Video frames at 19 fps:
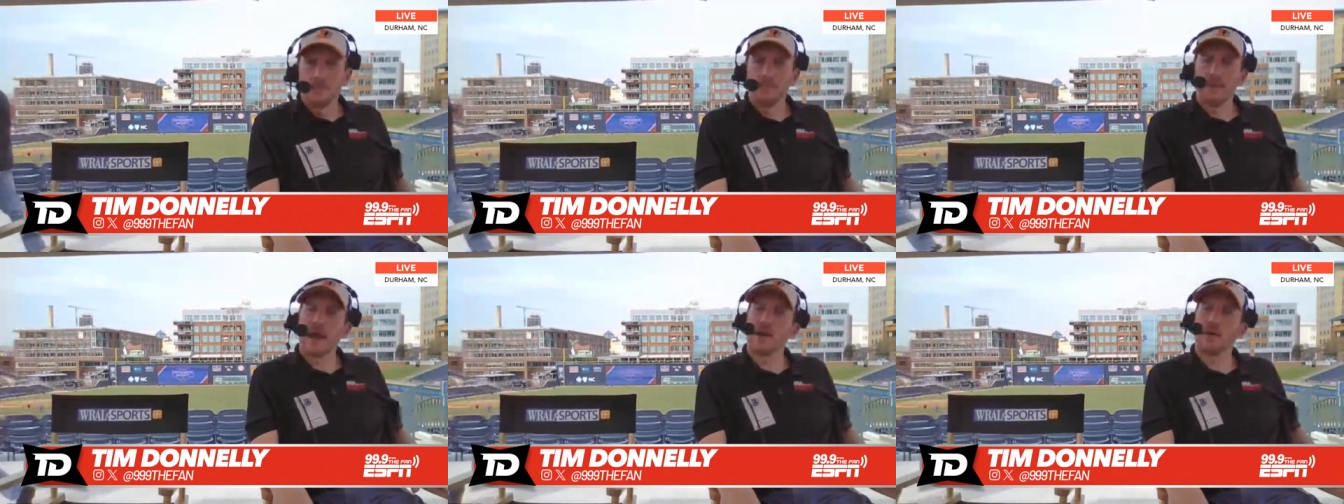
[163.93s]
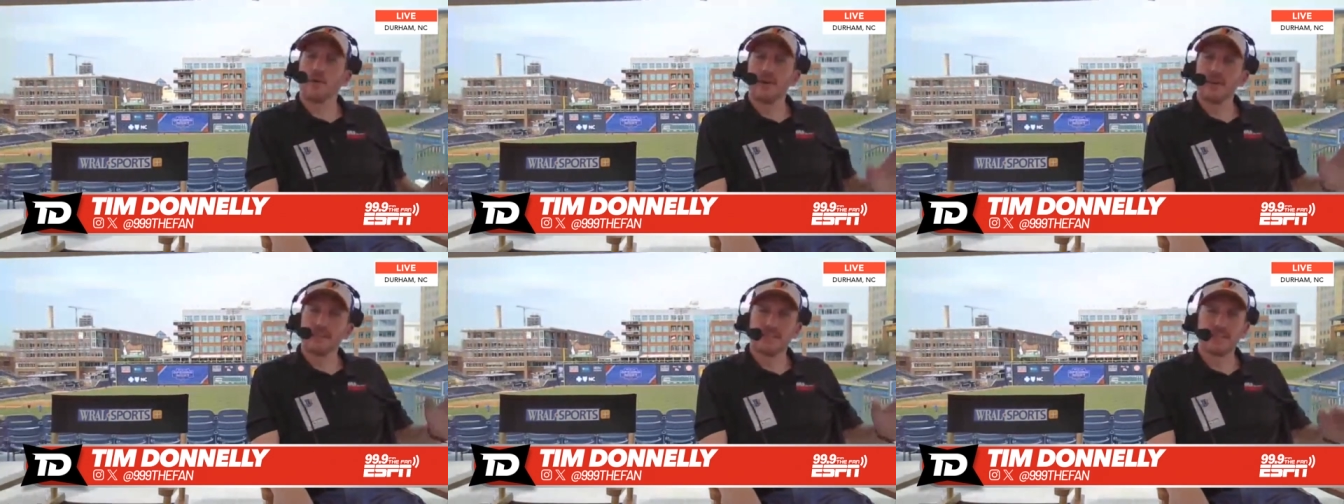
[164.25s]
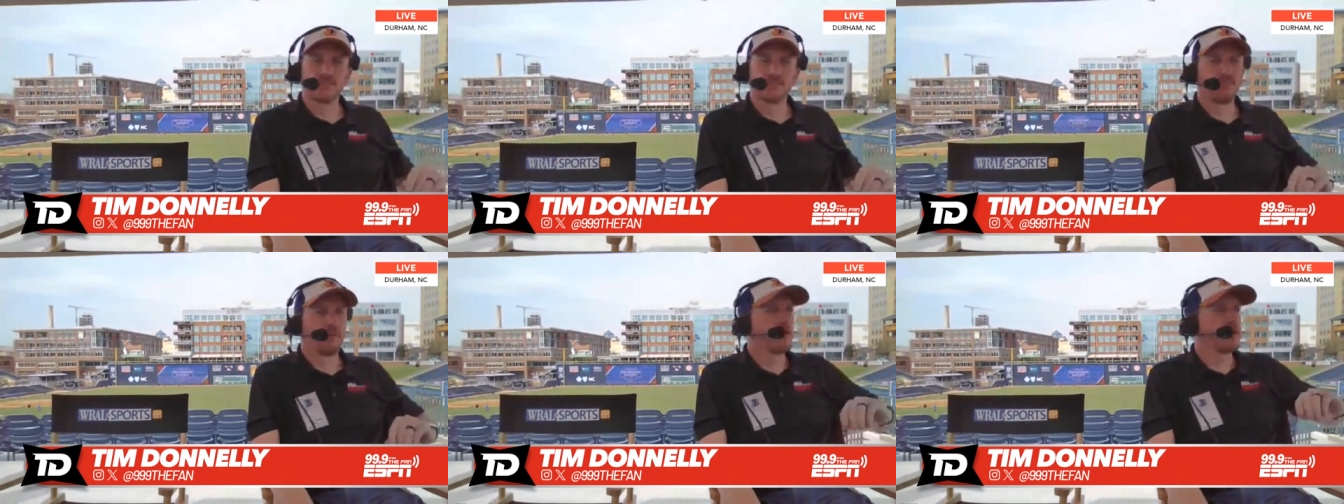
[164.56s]
power at
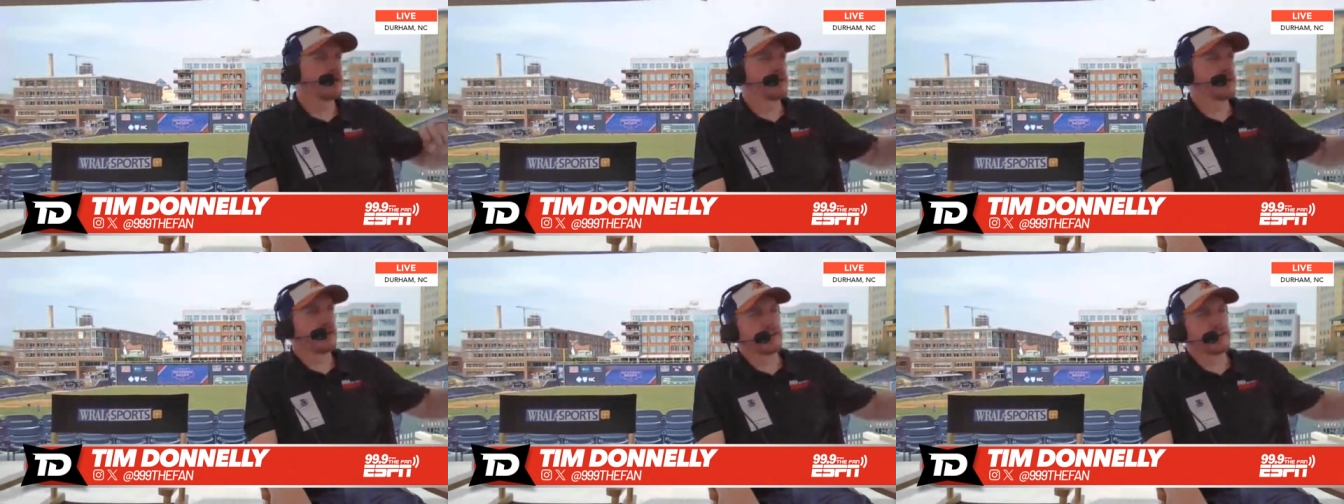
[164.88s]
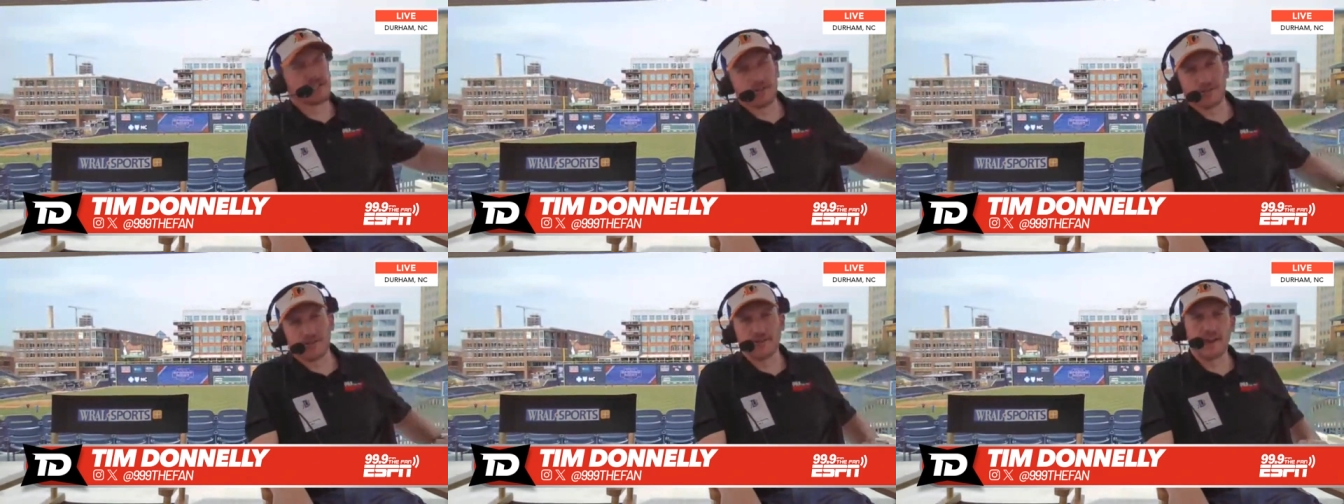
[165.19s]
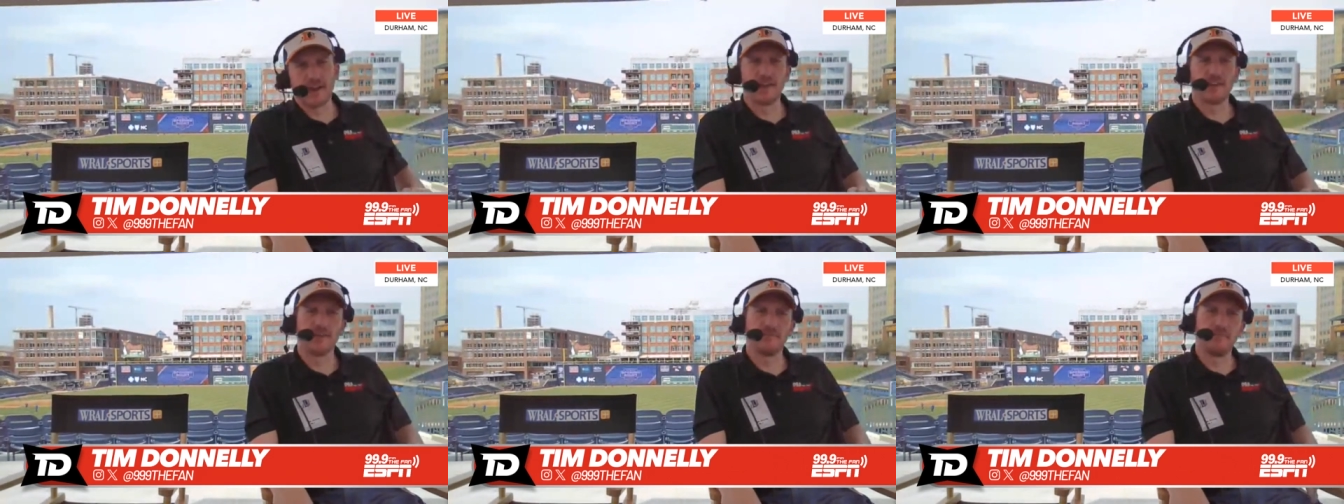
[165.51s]
this point, you could have turned
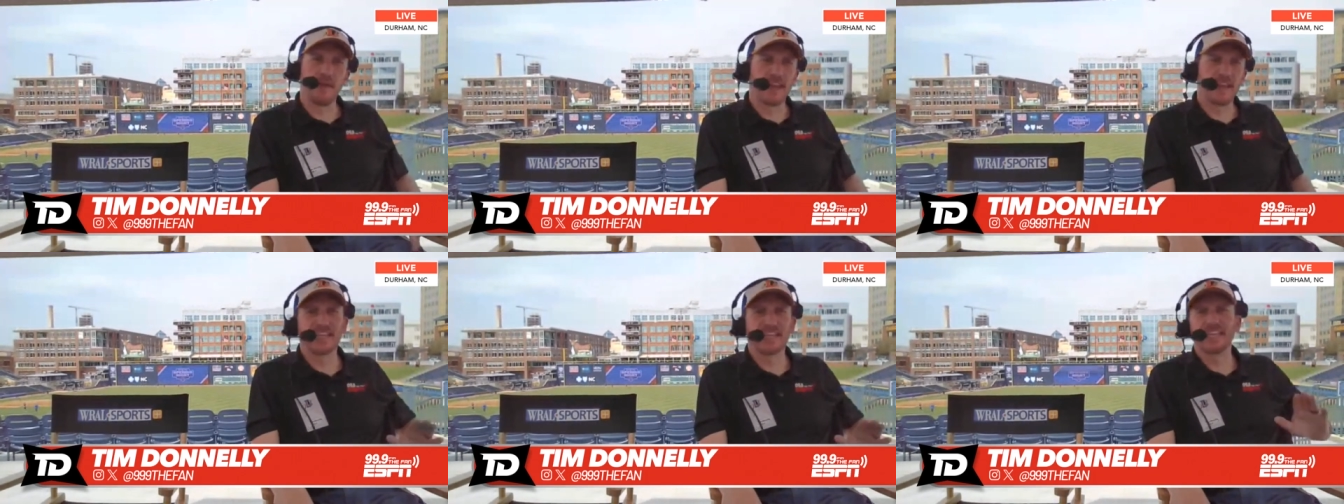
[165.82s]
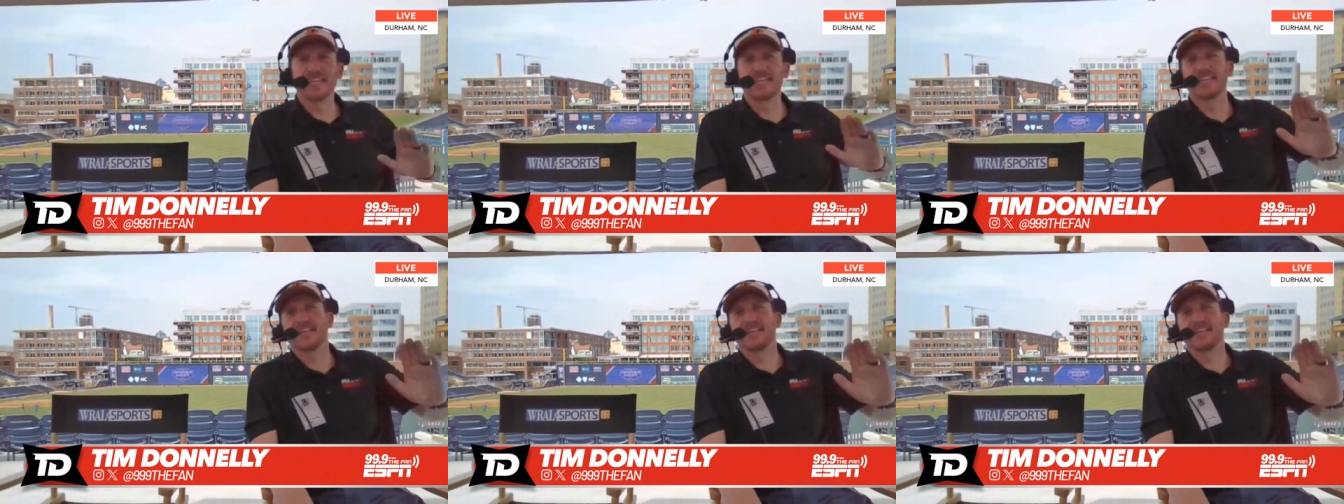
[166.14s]
around and made it.